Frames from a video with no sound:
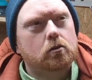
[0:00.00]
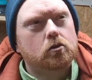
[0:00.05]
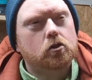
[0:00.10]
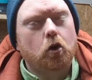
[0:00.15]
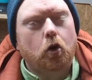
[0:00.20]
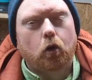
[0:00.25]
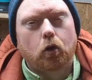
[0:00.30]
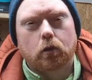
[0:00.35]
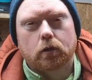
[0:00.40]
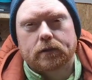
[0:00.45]

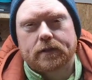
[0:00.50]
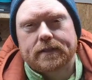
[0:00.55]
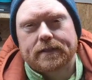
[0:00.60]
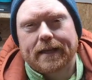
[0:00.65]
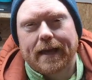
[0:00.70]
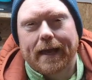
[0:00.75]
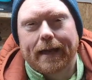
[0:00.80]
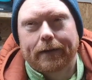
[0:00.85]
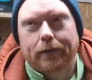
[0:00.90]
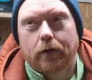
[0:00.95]
total
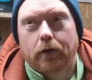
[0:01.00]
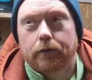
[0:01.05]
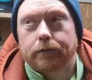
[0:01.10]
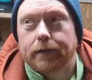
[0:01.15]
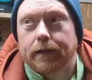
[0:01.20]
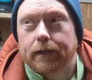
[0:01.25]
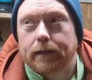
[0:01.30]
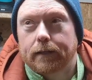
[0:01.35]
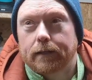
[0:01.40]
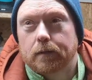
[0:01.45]
design of
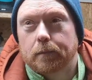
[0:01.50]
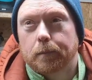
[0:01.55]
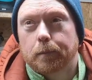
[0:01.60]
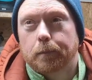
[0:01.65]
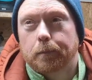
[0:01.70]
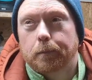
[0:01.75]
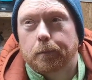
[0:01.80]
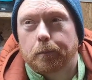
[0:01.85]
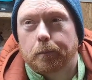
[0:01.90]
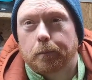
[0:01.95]
it,
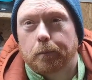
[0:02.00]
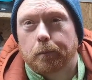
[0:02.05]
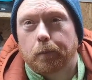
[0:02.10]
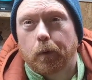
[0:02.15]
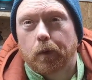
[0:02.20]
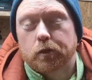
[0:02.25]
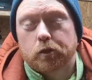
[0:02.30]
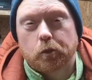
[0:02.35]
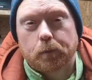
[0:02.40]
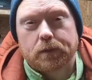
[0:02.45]

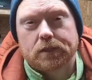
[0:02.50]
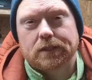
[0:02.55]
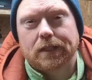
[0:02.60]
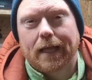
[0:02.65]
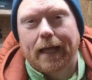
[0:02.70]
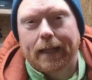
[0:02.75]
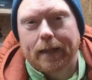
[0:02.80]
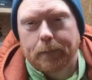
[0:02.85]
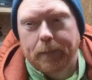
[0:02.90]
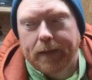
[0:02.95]
but it's going to be
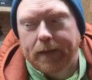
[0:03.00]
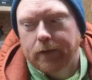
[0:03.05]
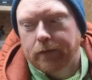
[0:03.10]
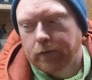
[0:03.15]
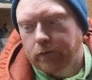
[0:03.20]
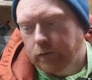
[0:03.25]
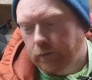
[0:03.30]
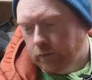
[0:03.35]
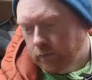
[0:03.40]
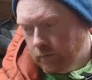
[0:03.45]
slightly bigger
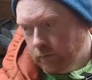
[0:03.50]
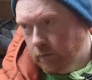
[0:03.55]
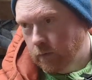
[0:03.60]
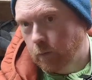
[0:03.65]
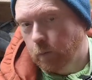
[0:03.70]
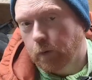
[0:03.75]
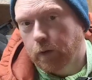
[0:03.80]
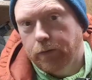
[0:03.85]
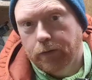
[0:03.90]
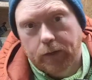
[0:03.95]
than
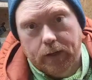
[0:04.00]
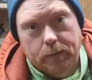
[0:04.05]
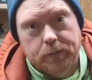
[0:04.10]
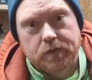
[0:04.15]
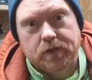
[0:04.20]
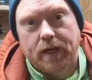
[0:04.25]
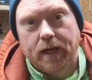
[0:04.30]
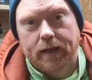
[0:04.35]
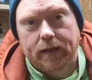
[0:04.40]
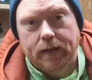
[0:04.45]
the one that I'm
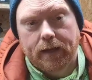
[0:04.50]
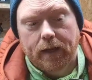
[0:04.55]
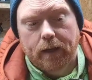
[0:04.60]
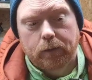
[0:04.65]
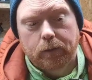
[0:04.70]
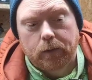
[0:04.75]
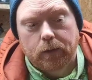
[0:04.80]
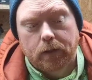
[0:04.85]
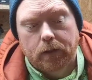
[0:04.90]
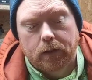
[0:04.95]
sat in
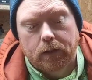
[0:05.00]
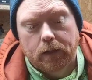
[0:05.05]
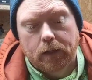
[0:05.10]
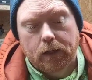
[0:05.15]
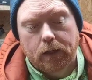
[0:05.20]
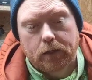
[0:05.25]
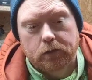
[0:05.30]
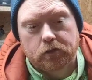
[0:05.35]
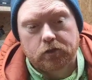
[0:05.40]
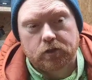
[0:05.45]

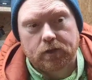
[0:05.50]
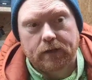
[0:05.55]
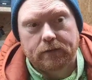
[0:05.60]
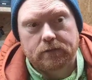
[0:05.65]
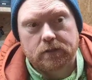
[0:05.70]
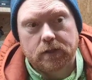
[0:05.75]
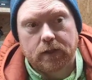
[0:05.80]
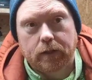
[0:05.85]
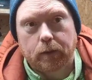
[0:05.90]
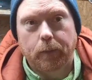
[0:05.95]
now, just to give
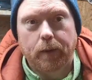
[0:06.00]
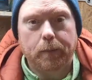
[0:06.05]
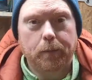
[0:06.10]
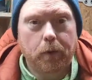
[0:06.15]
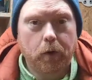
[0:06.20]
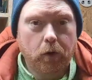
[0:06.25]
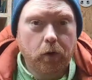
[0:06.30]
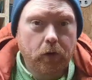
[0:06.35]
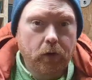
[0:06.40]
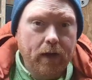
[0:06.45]
us a little bit
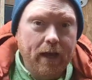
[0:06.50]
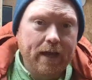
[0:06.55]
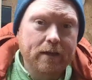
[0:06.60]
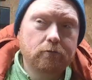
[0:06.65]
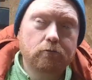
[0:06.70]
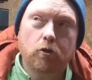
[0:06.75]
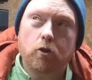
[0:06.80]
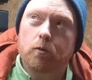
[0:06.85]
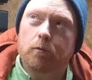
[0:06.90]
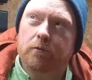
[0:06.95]
more
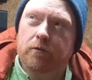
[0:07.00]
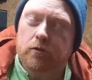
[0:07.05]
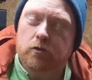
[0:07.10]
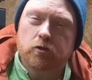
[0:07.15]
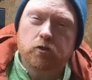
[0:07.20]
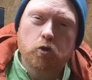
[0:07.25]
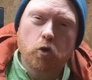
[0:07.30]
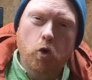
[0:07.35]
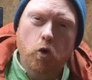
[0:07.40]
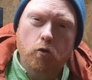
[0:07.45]
headroom for
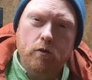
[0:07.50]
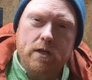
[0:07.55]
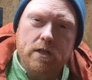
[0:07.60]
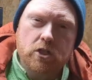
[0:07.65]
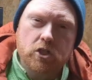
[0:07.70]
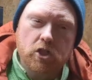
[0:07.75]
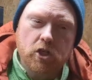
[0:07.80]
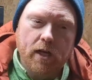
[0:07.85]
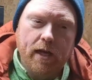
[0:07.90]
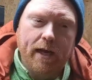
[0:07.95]

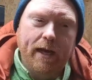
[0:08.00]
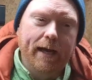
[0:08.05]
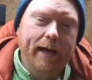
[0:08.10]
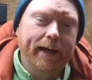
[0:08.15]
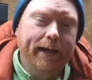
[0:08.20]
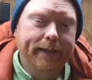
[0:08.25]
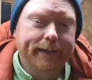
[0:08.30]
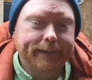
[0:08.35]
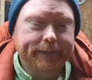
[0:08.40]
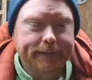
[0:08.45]
storage,
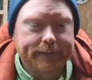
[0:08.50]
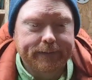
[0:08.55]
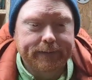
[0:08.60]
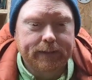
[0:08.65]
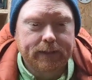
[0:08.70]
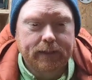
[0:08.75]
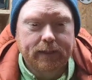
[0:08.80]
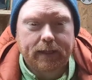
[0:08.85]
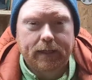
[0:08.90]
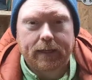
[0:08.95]
and
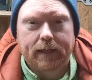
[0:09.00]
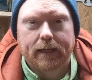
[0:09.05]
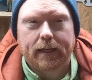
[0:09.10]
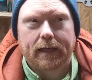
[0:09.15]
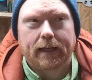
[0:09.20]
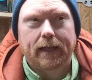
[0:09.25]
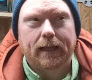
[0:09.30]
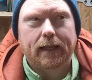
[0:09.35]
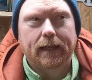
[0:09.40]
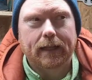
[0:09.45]

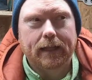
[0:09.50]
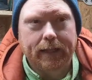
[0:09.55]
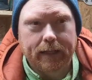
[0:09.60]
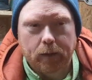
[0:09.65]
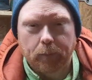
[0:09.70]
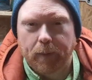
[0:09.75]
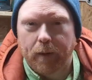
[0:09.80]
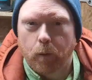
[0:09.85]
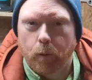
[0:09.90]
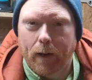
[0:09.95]
a
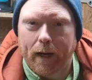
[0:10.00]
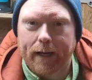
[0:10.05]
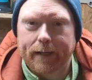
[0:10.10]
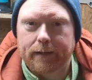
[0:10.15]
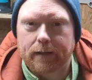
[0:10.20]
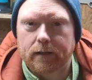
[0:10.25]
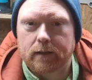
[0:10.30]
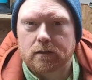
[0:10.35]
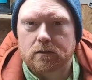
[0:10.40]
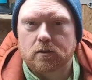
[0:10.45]
little bit
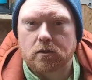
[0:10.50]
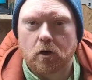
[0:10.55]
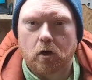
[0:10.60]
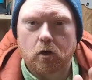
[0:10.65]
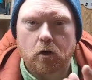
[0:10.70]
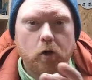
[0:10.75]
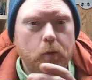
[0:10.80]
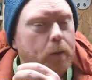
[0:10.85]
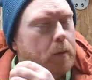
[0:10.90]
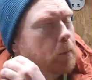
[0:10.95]
wider. It's
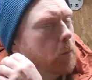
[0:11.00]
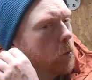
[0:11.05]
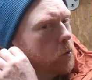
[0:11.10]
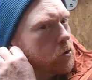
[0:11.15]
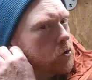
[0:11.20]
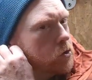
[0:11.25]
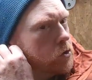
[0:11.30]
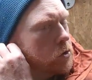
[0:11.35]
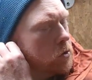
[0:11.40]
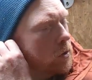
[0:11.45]
not going to be
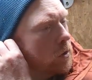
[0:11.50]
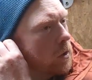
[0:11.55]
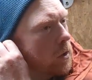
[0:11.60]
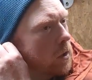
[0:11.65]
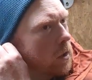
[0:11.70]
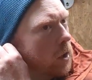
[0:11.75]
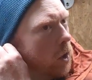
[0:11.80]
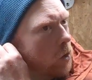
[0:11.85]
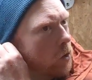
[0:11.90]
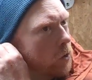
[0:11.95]
much
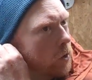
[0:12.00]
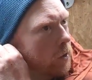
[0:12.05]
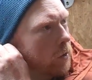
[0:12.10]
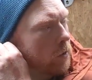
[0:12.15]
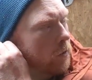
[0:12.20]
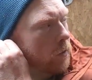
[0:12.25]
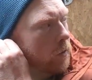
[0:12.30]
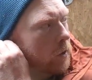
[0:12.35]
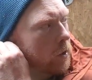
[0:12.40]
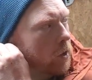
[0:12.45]
longer
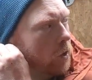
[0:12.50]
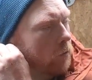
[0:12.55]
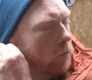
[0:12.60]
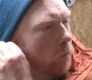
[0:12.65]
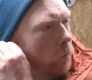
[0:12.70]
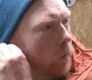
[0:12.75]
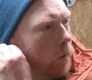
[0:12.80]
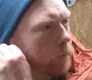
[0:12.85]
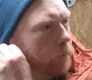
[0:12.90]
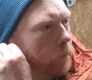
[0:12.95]
than the
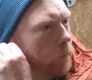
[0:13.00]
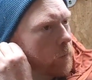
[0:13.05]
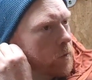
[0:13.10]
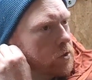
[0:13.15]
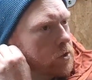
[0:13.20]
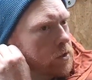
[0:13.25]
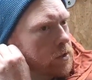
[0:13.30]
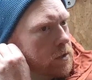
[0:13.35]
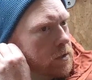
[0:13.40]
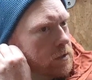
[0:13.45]
current one,
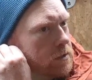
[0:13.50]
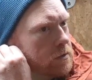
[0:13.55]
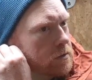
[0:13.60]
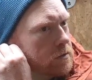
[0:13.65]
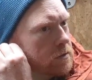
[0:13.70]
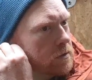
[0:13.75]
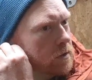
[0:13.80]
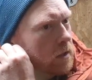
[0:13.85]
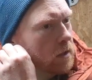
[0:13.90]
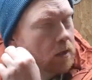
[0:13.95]
which
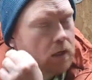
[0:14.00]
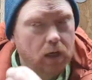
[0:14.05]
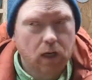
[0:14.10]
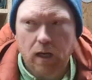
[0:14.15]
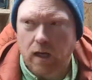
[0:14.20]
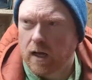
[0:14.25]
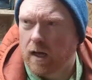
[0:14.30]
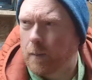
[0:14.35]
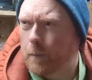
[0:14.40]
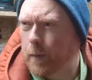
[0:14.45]
is
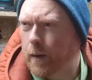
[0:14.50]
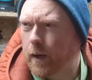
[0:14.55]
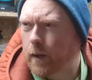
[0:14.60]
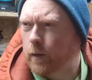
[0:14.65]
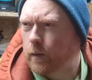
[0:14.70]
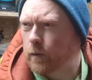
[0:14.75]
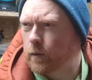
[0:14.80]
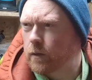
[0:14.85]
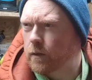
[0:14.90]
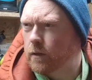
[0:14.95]

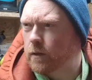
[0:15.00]
about